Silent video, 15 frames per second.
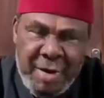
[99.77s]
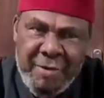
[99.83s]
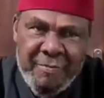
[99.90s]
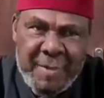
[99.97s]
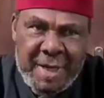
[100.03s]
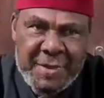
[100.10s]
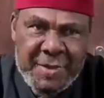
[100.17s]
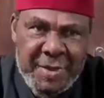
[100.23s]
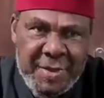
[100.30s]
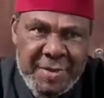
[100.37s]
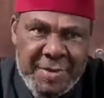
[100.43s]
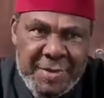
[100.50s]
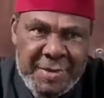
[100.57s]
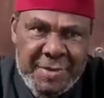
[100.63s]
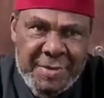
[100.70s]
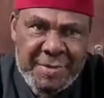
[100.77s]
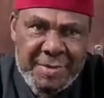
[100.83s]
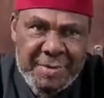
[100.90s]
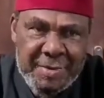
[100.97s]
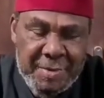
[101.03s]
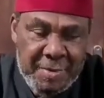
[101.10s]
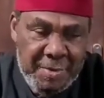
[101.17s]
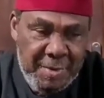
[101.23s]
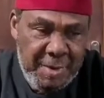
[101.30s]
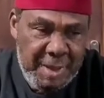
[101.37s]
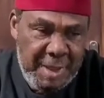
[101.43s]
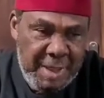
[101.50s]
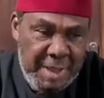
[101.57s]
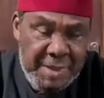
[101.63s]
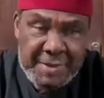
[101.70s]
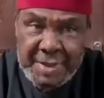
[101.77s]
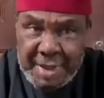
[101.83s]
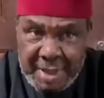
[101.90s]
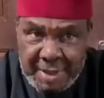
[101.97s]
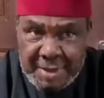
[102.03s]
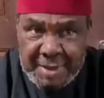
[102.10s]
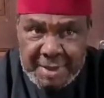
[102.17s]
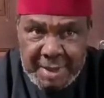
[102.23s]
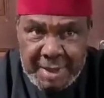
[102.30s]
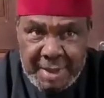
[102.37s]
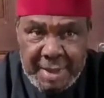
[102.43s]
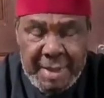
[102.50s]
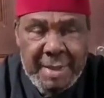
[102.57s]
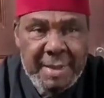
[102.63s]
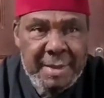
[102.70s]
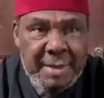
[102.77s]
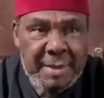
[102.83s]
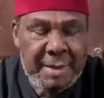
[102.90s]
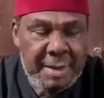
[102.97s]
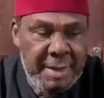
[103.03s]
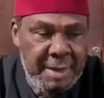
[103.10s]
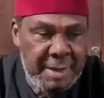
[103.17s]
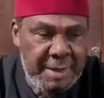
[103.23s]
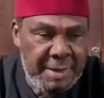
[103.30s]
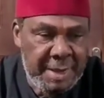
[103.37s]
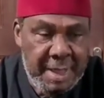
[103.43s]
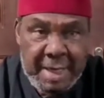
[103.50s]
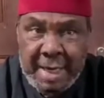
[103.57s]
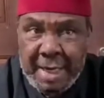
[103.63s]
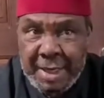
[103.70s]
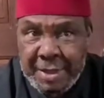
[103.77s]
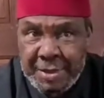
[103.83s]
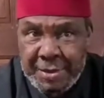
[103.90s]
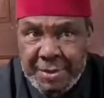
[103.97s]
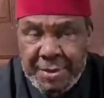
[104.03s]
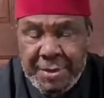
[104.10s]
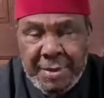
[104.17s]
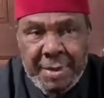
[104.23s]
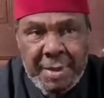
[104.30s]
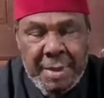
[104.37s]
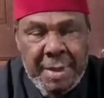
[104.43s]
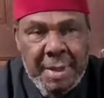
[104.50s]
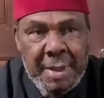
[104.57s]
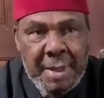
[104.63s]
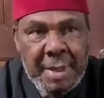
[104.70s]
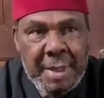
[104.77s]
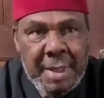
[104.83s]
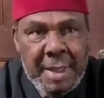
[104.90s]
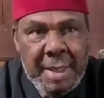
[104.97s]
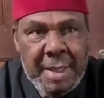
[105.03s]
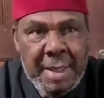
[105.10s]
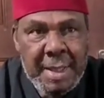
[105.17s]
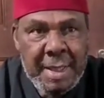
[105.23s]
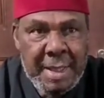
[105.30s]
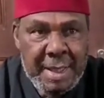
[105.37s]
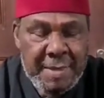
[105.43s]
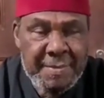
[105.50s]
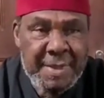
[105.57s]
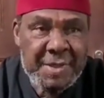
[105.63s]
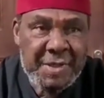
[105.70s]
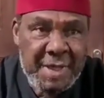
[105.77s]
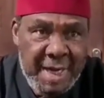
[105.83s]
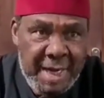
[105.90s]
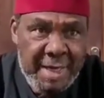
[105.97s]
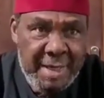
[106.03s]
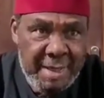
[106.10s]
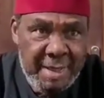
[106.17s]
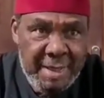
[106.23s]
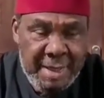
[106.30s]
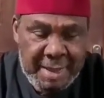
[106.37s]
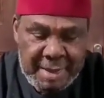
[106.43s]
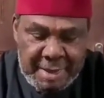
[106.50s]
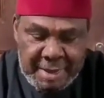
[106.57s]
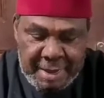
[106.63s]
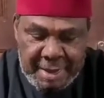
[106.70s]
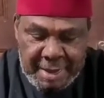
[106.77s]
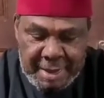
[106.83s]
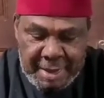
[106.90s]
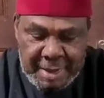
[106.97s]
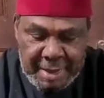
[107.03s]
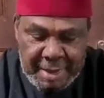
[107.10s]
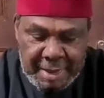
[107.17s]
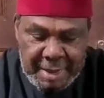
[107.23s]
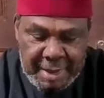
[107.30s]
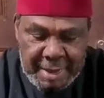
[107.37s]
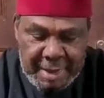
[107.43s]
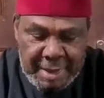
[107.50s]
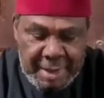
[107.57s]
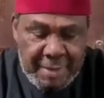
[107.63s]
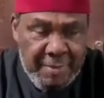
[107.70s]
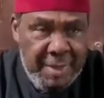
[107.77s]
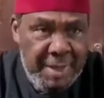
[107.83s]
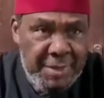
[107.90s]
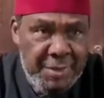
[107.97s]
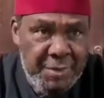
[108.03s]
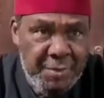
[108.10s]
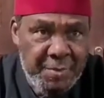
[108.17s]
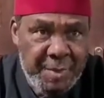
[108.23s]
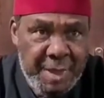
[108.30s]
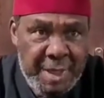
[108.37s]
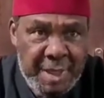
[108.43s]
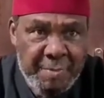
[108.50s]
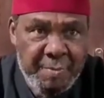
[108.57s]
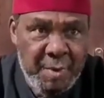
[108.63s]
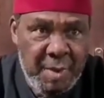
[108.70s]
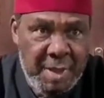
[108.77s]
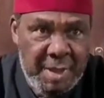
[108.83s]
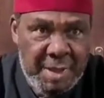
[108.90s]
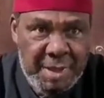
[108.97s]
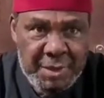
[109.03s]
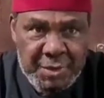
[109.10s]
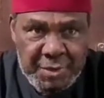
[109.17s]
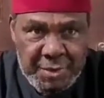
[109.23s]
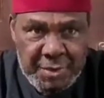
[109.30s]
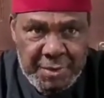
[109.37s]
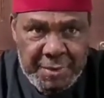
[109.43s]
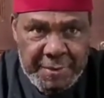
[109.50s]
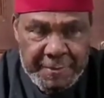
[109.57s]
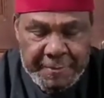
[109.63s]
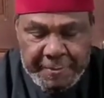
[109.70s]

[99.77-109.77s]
One of my sons, who incidentally is an actor, have decided that he wants to be a politician.